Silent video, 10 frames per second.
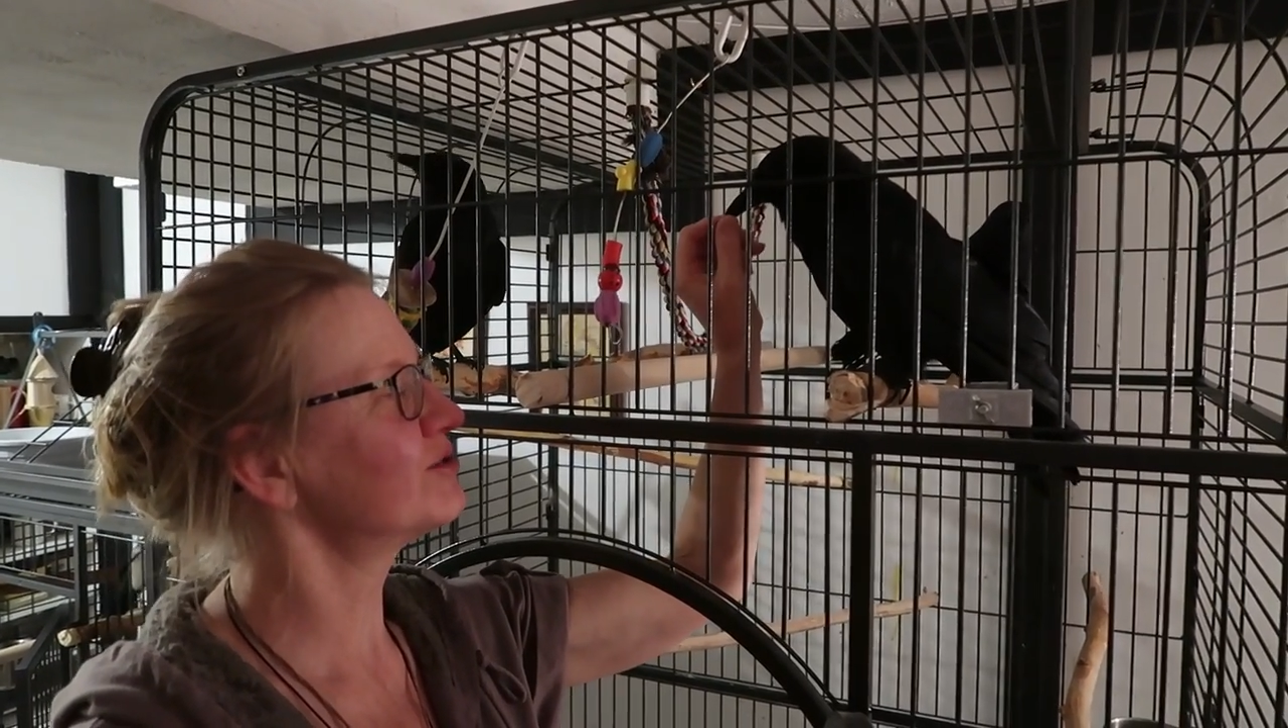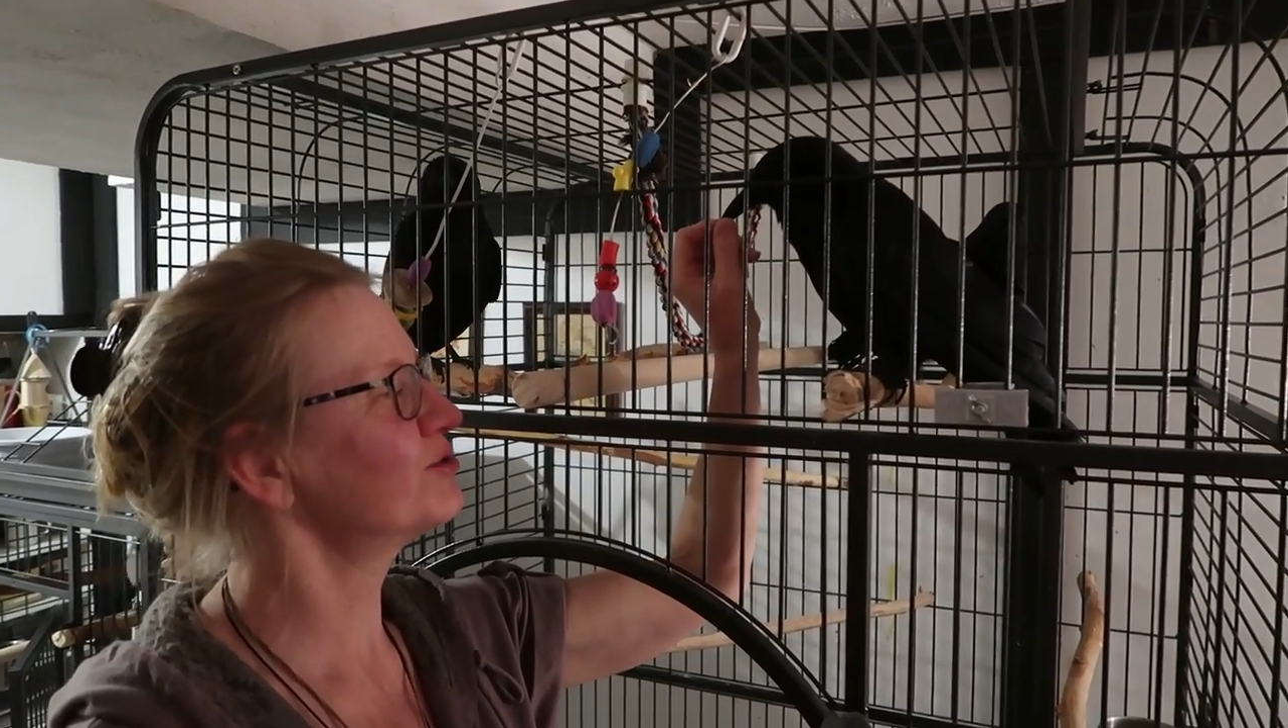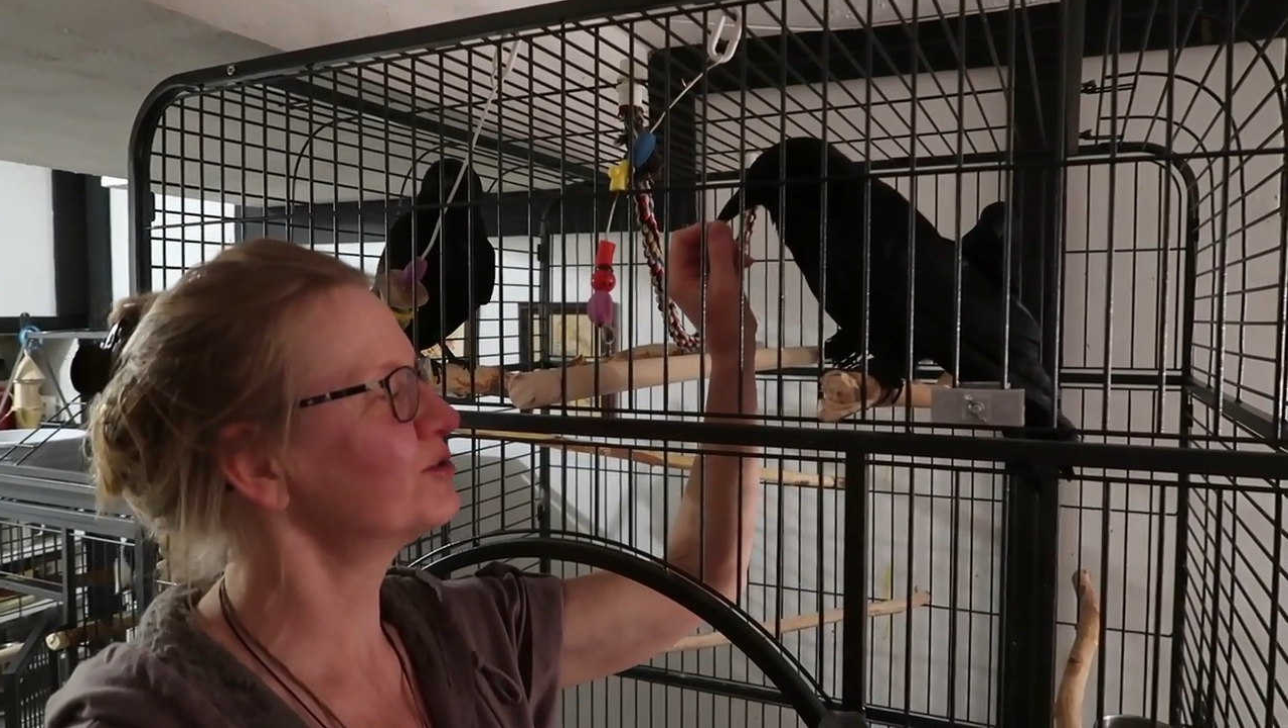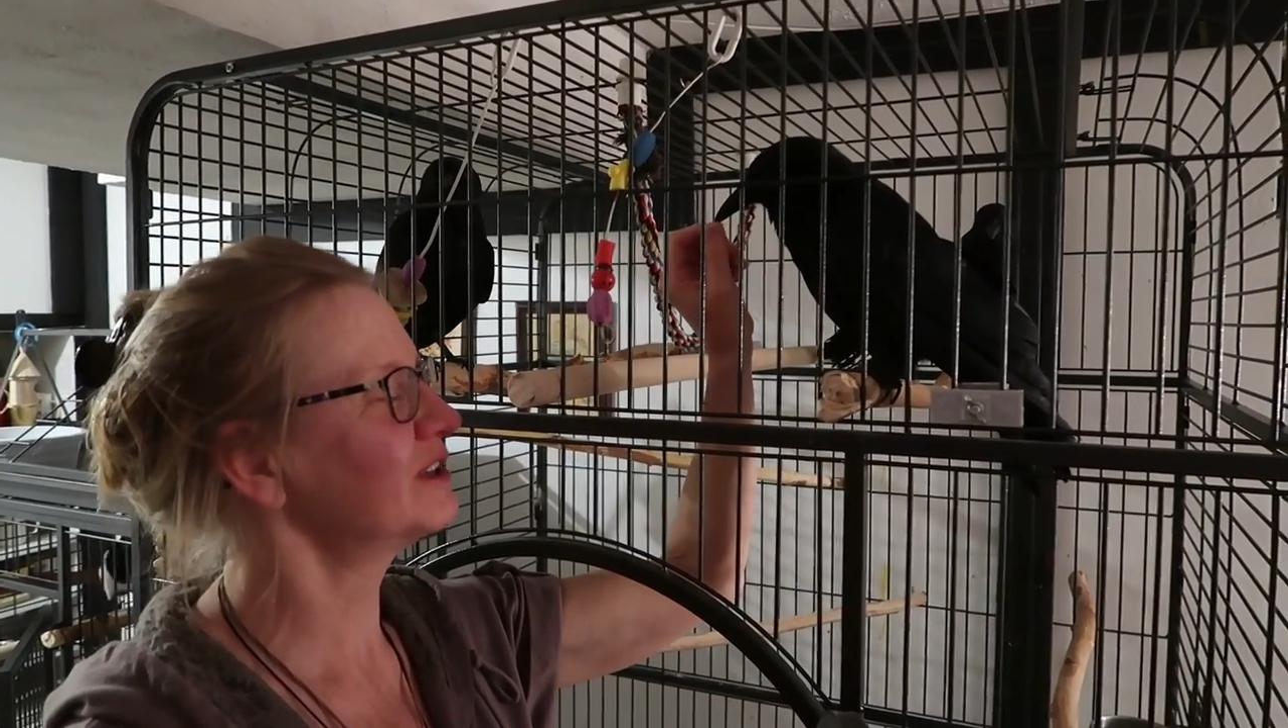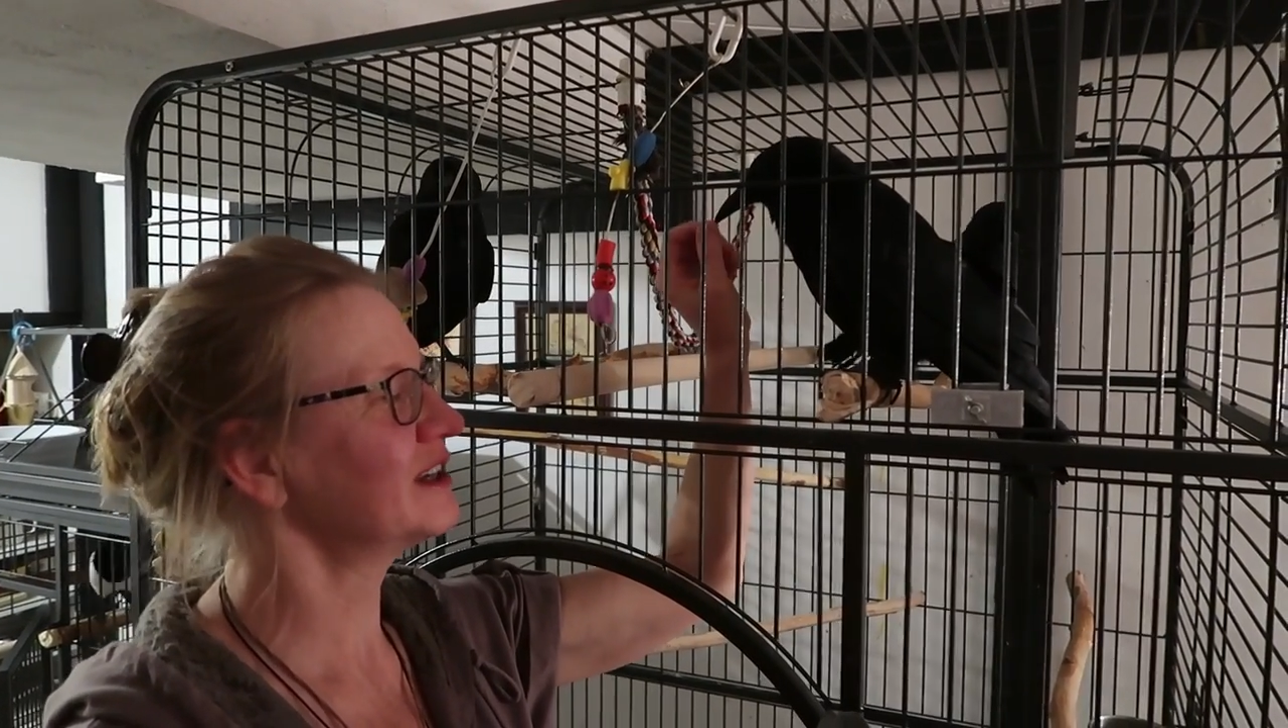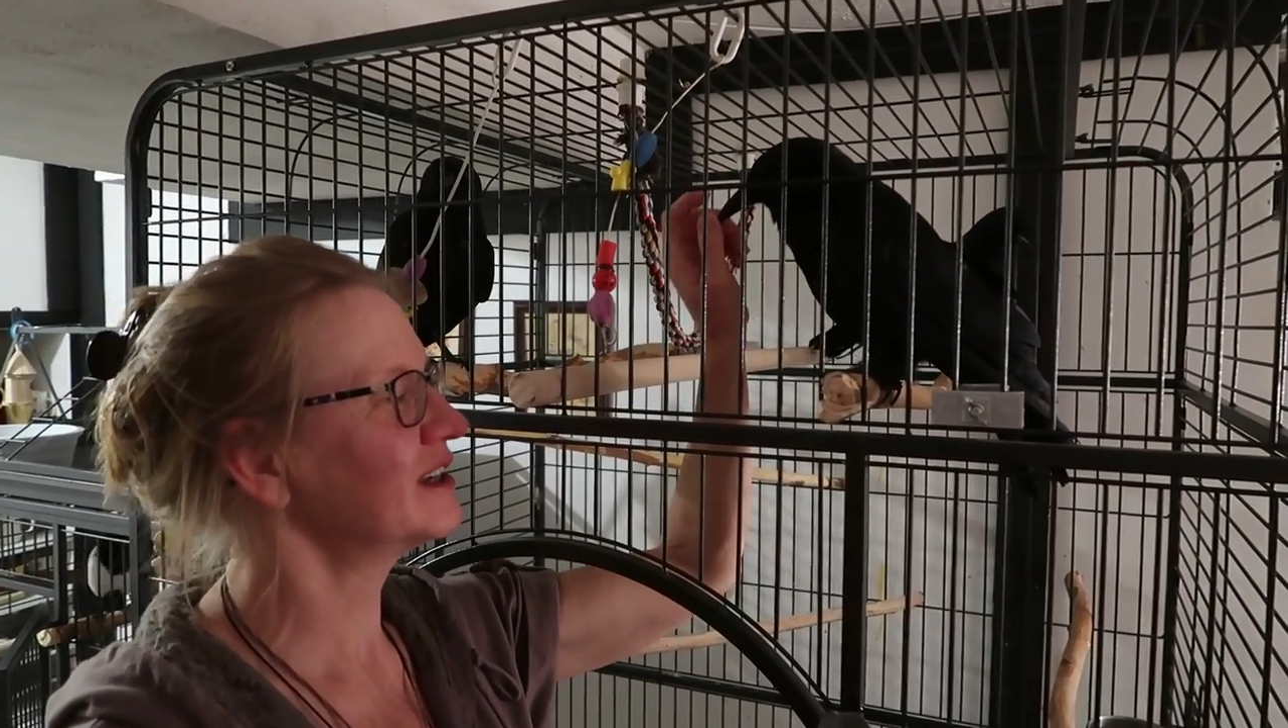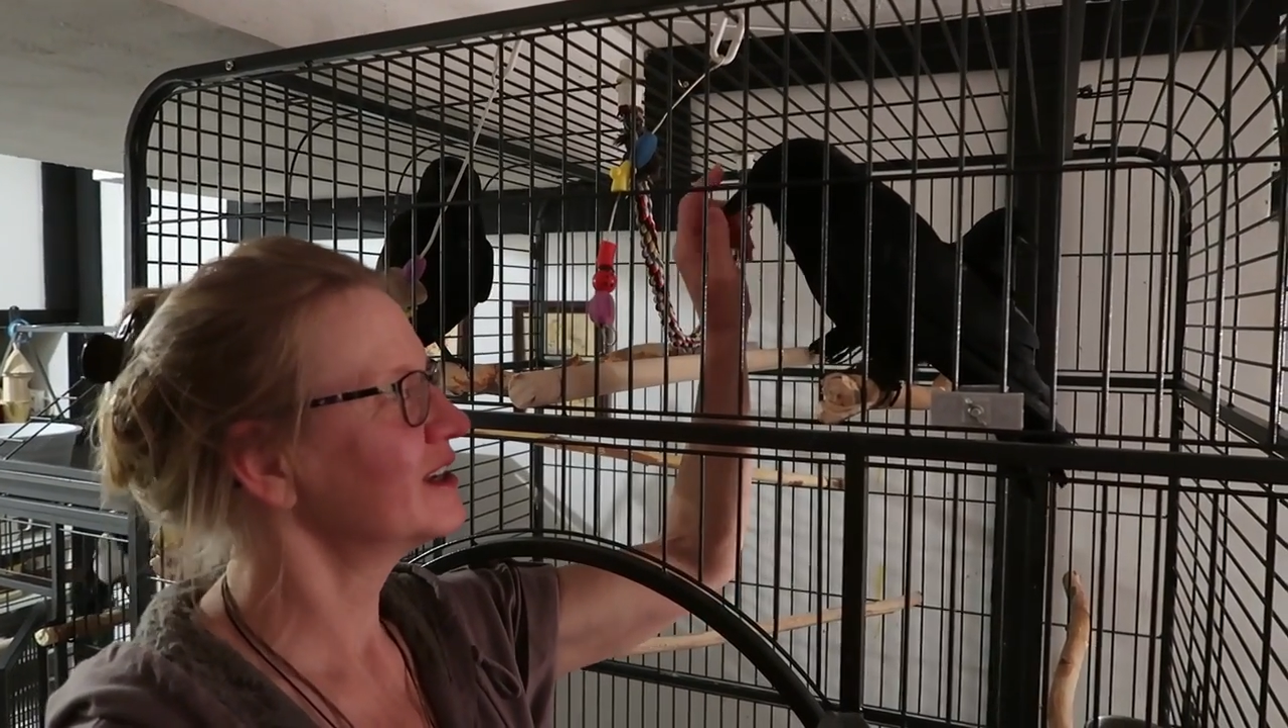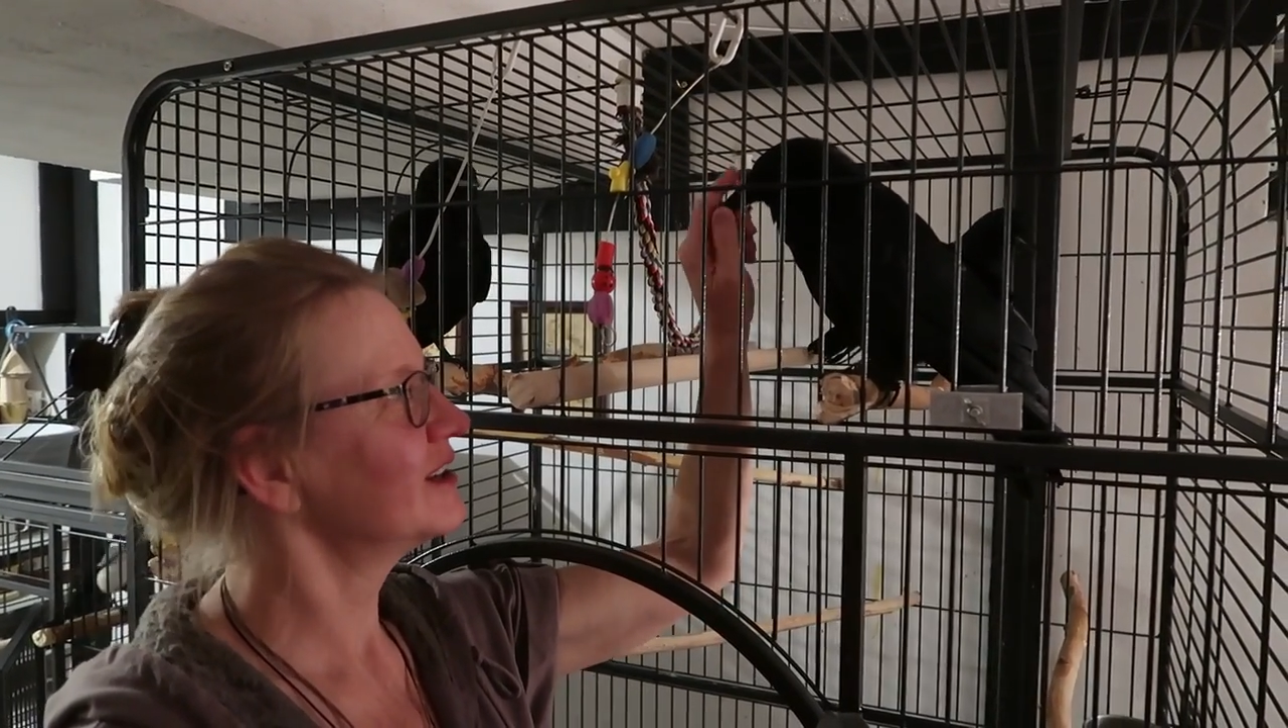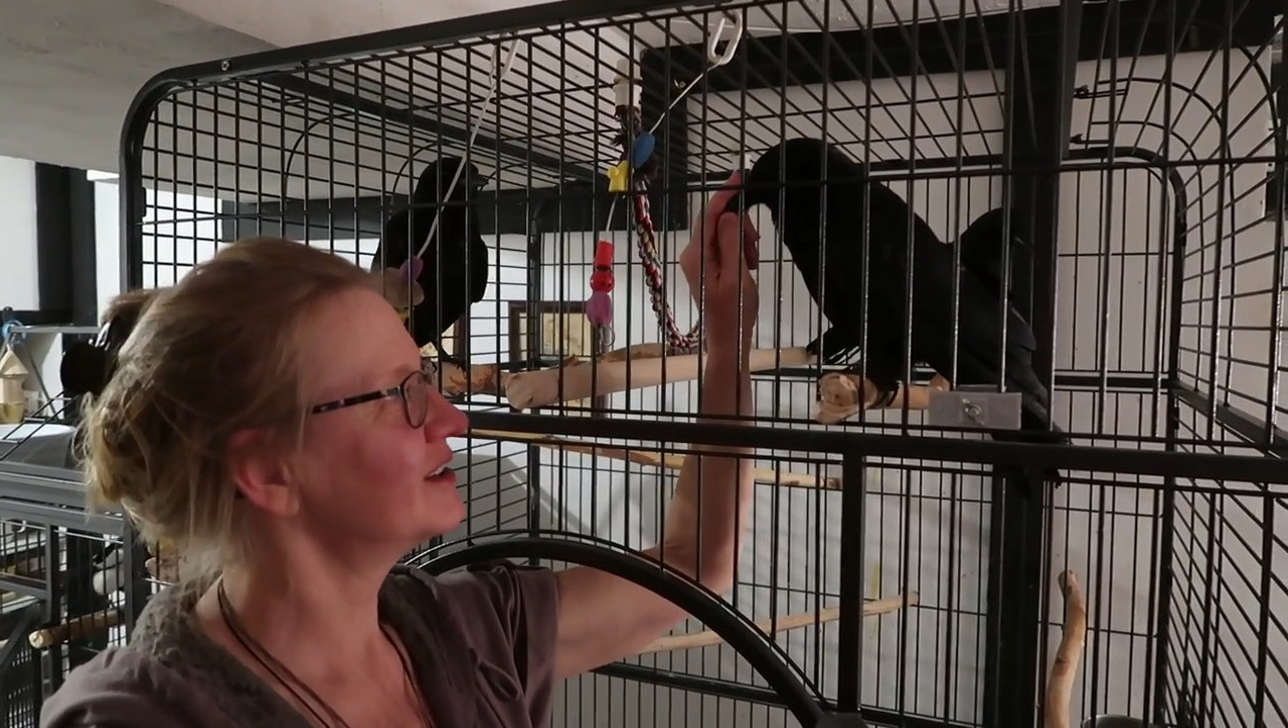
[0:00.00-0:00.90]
rudely